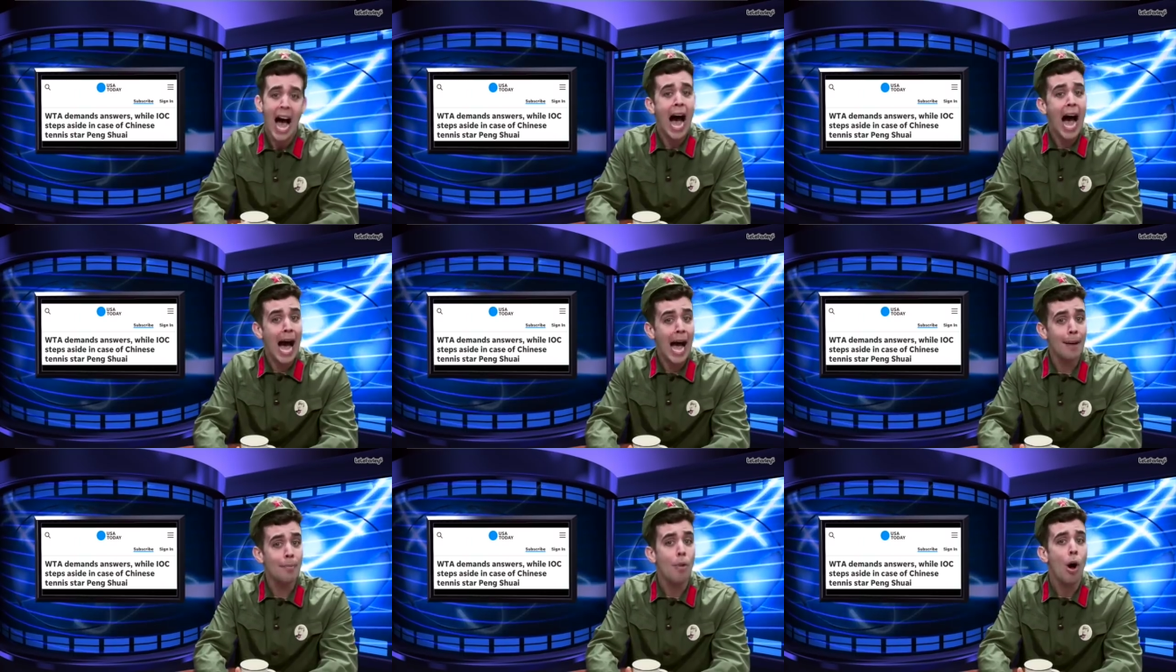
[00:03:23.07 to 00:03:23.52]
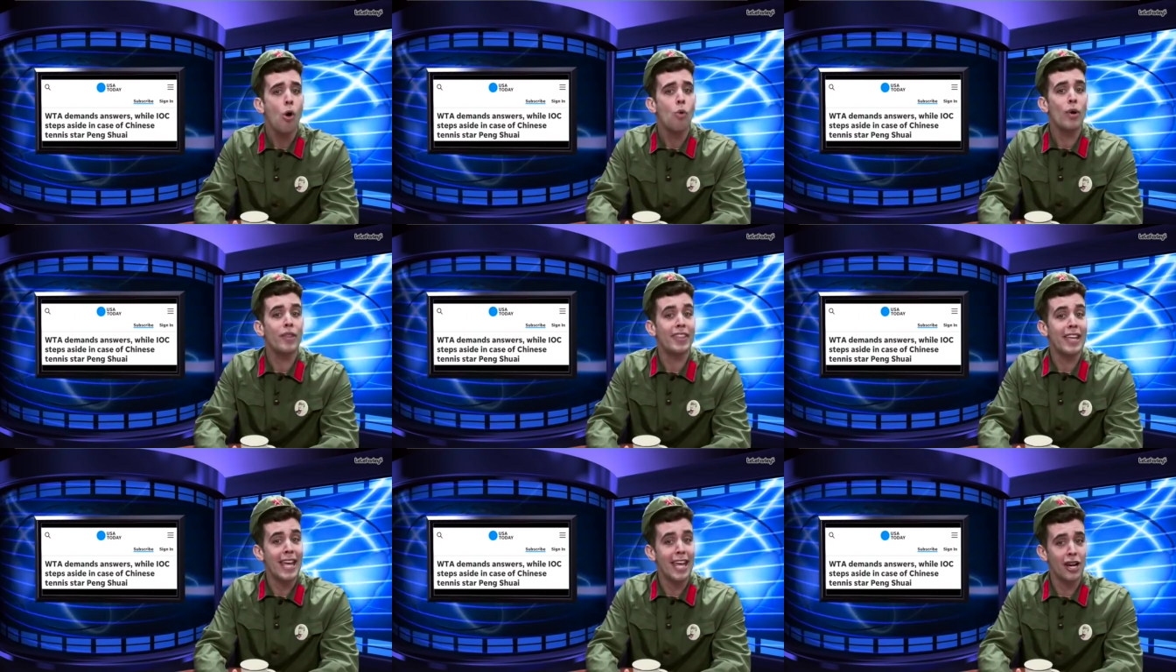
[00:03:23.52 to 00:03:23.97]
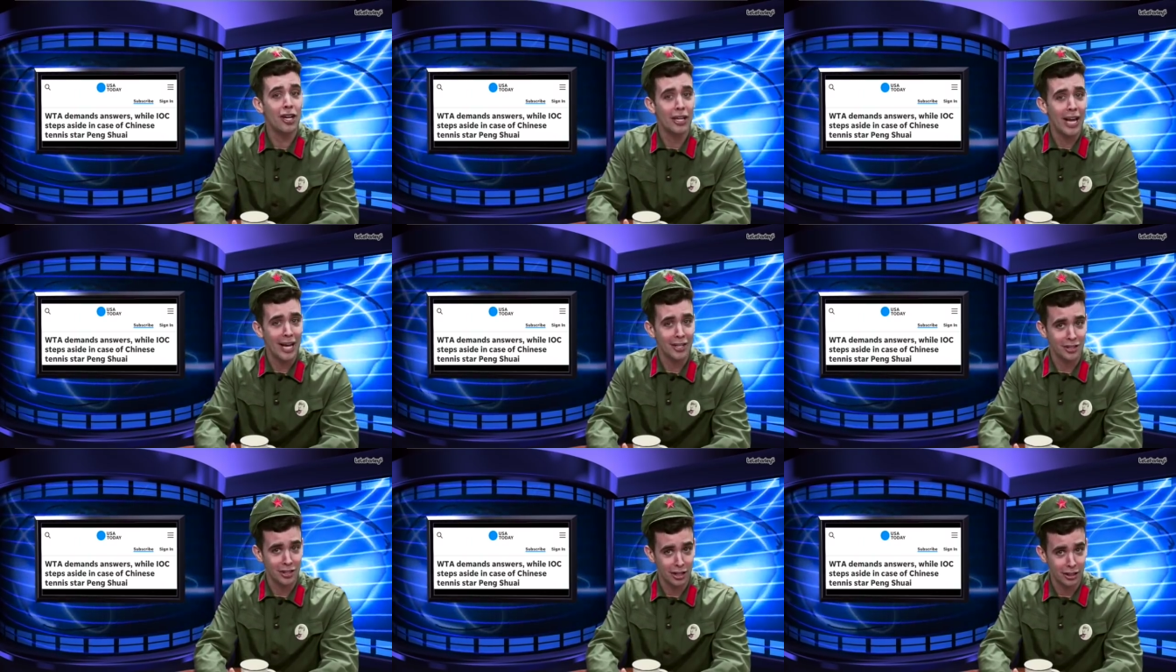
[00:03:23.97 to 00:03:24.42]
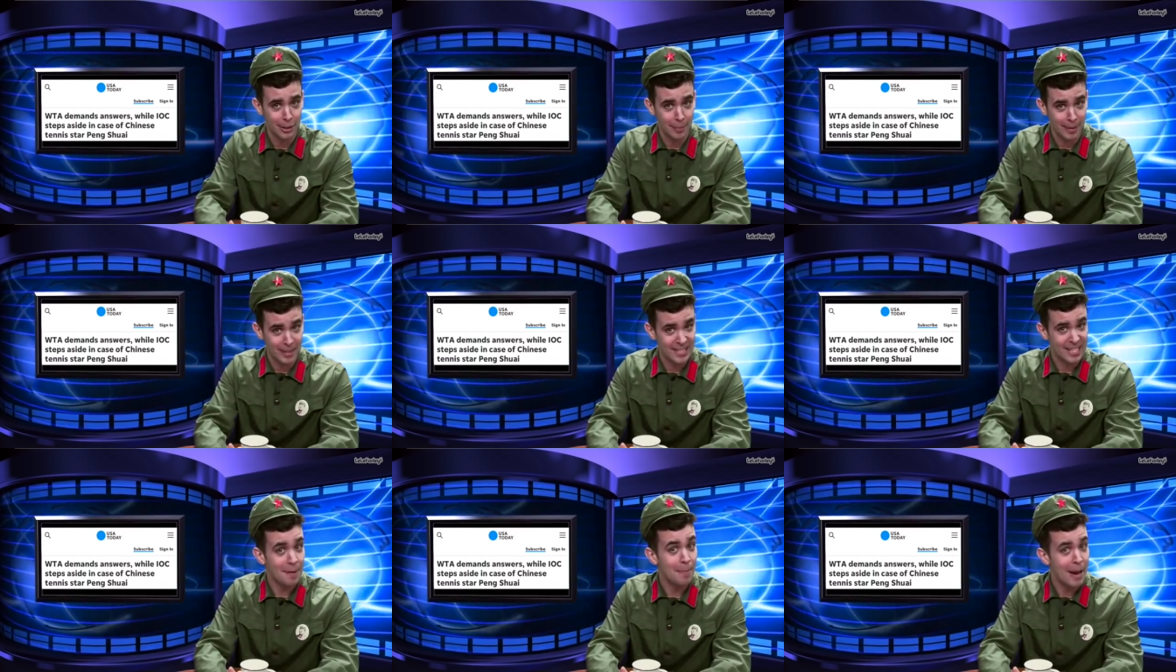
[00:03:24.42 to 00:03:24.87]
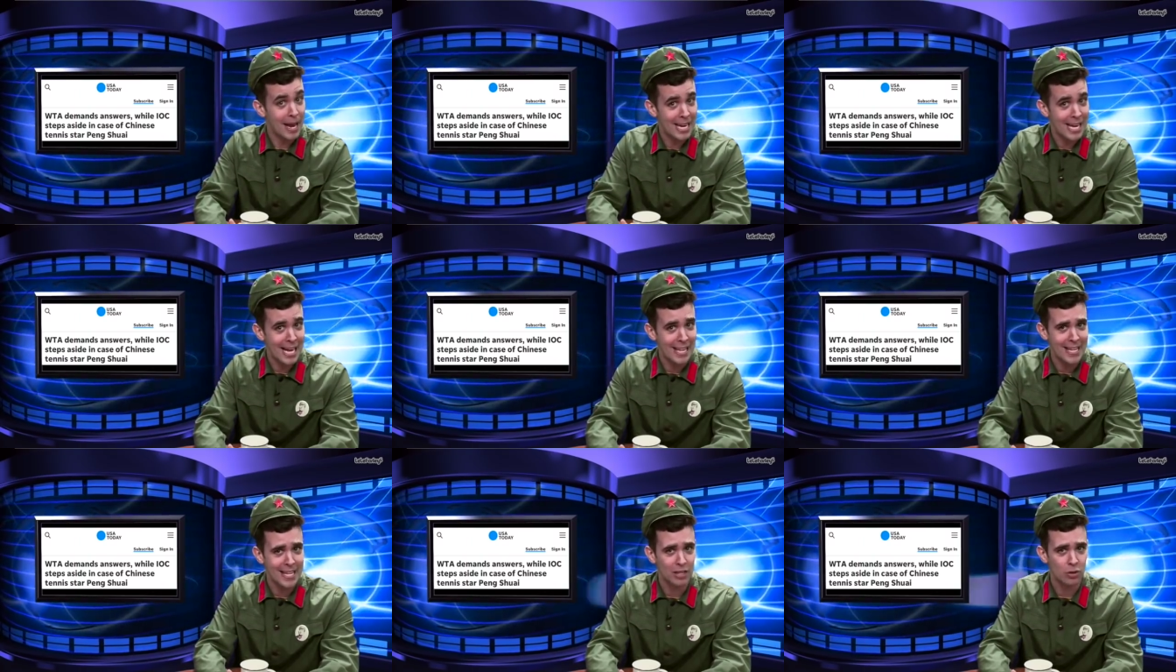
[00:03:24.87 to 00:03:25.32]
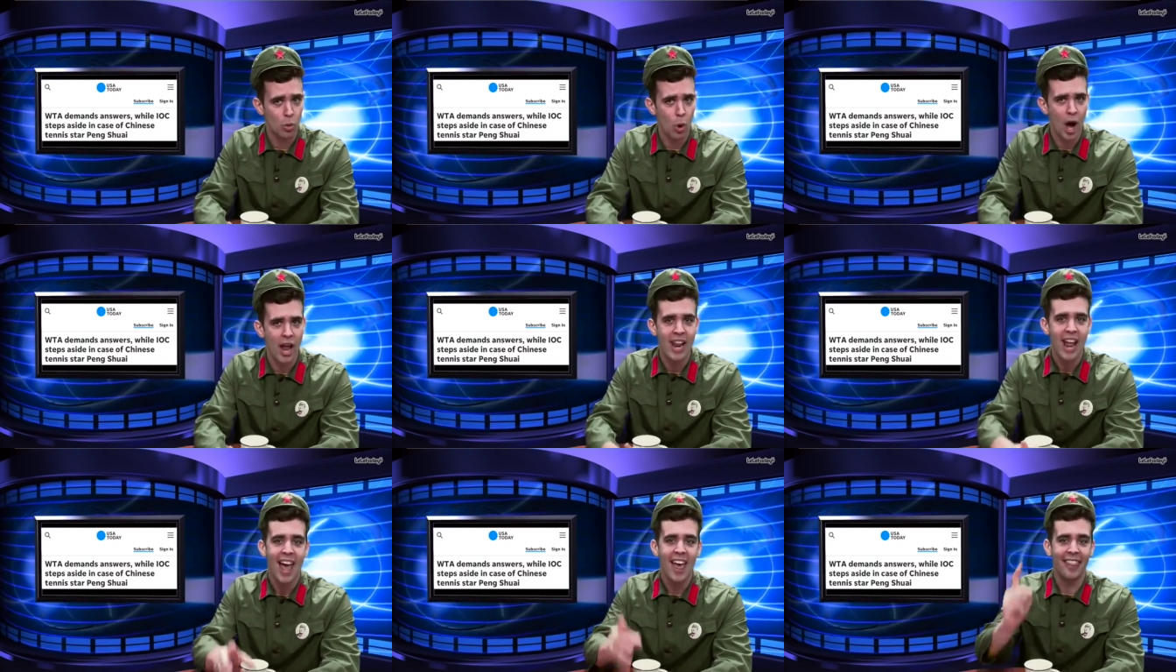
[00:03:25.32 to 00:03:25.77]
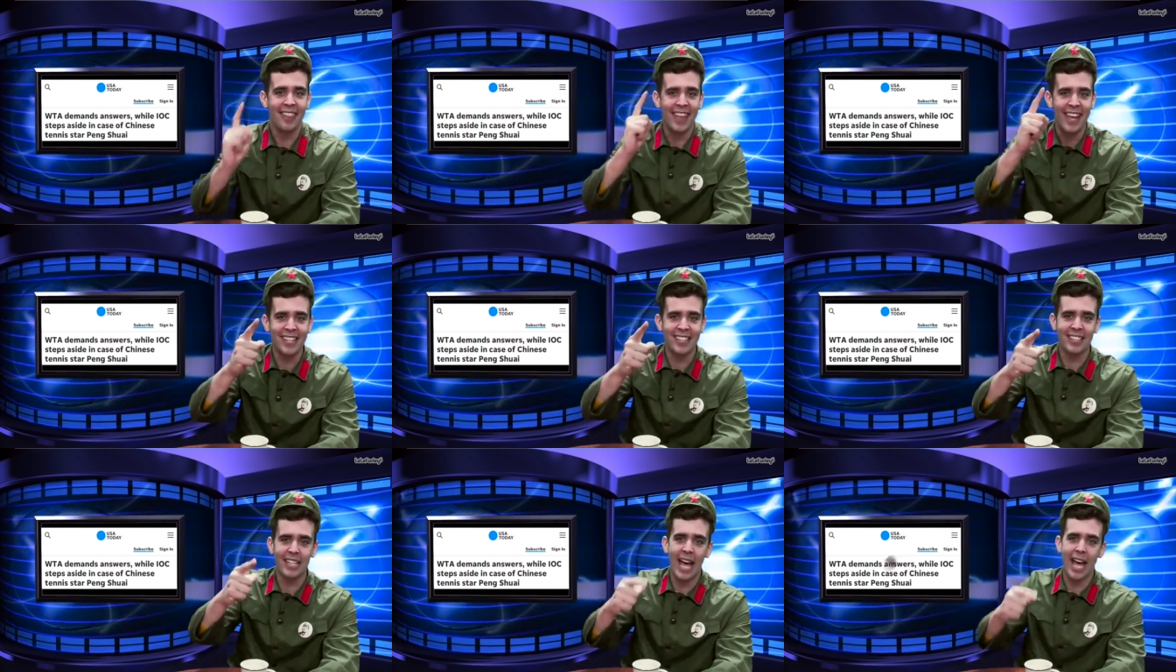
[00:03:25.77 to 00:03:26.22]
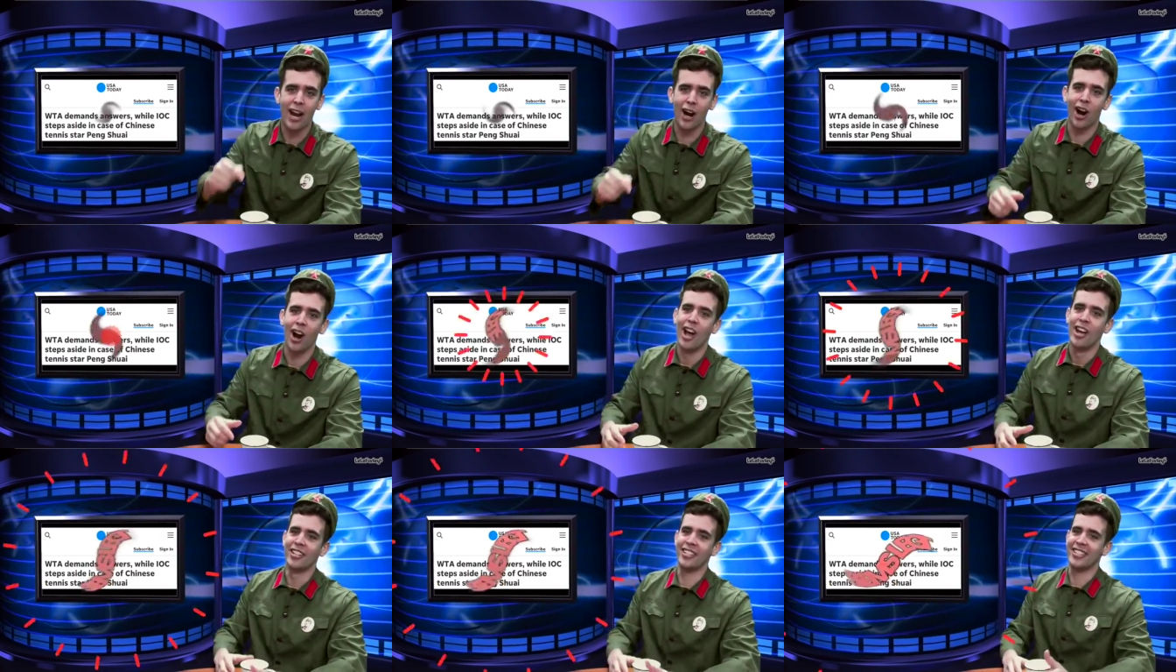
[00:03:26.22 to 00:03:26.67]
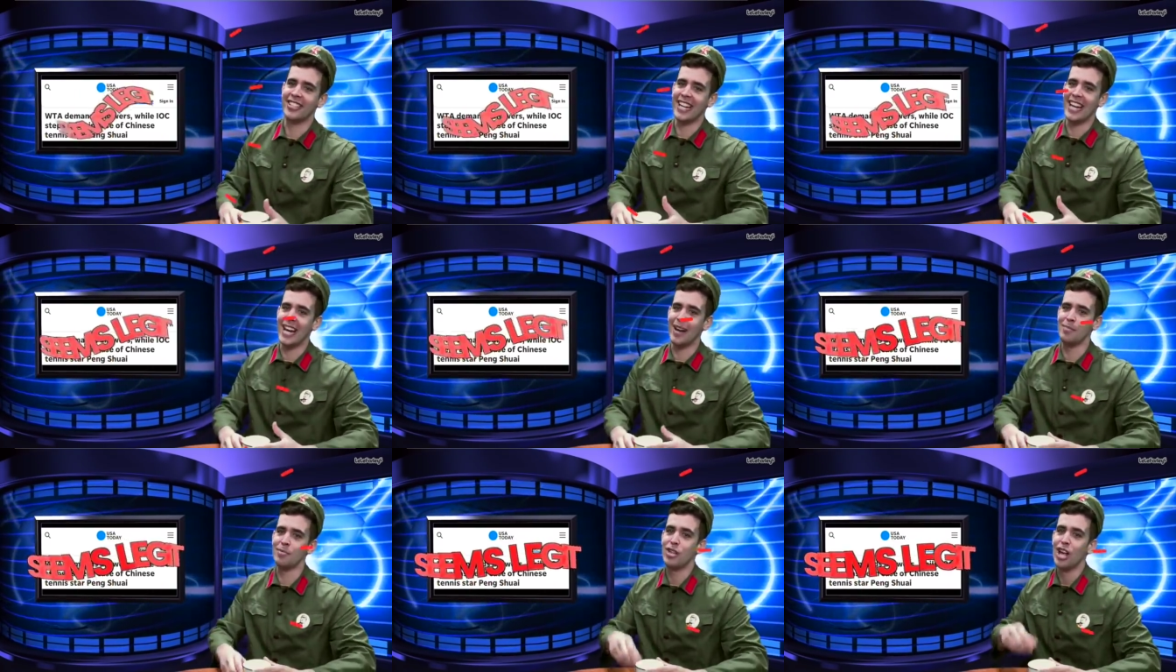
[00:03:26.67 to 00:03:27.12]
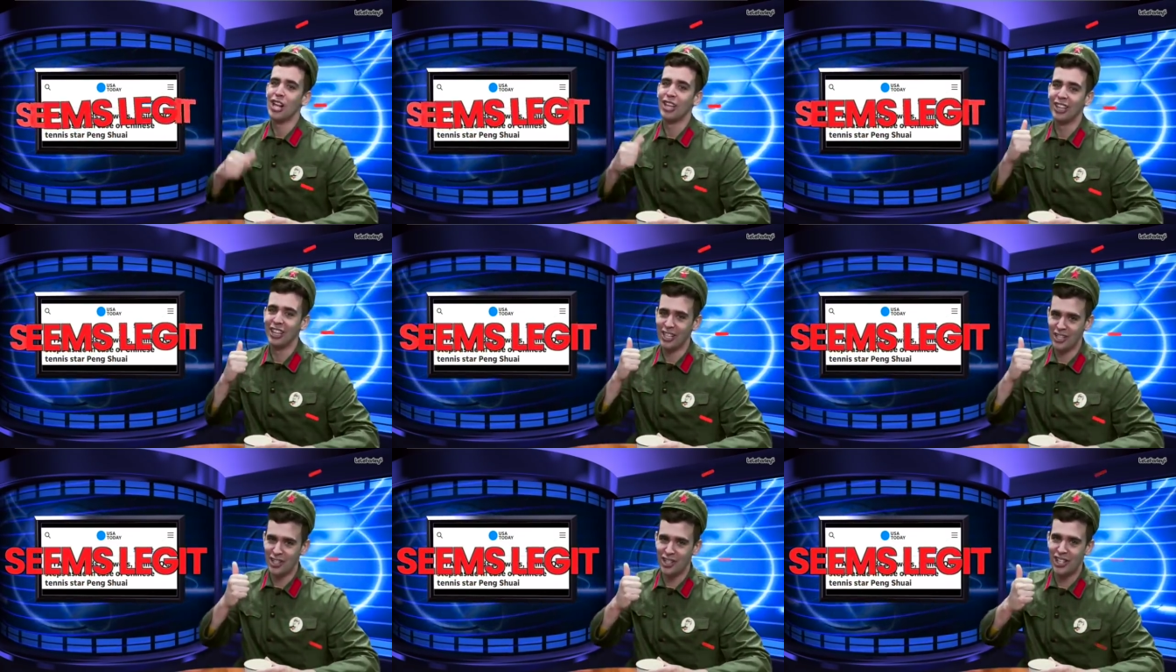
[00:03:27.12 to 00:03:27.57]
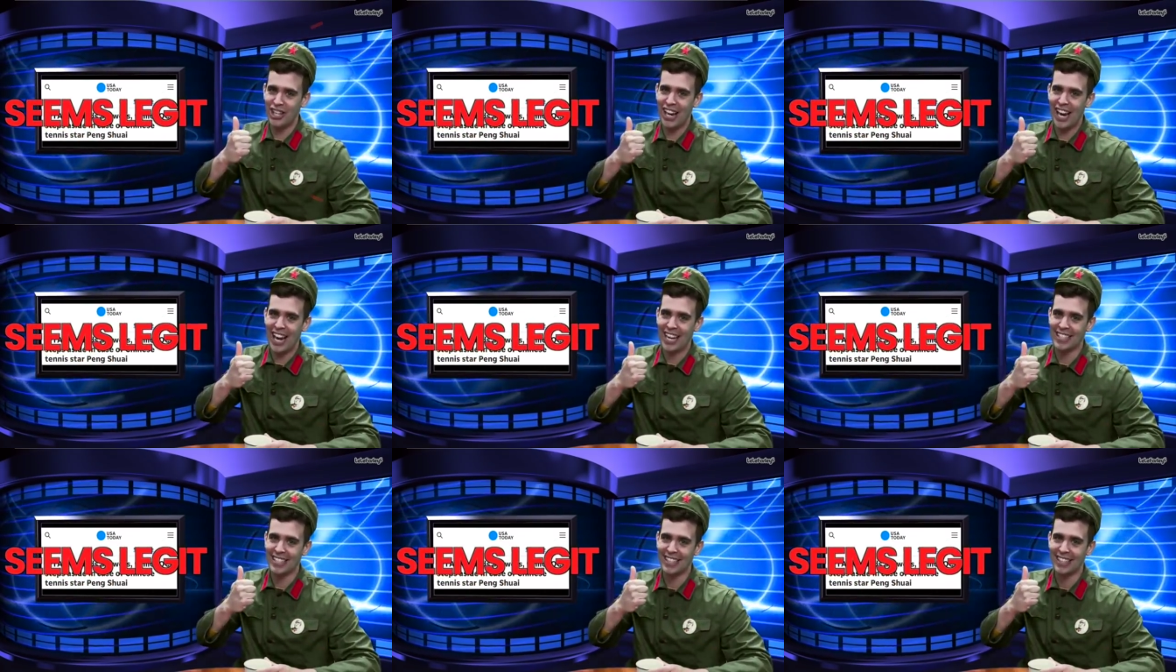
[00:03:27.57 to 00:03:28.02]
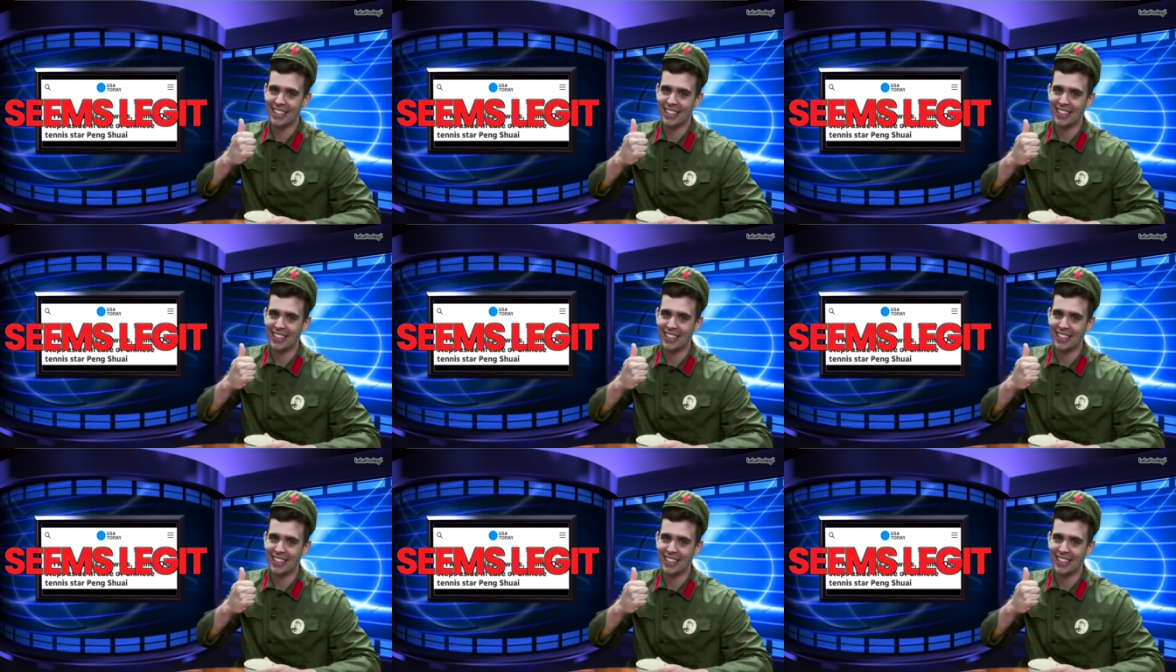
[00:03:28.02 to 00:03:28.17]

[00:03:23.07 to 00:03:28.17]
I'm with the International Olympics Committee on this one. This letter seems legit.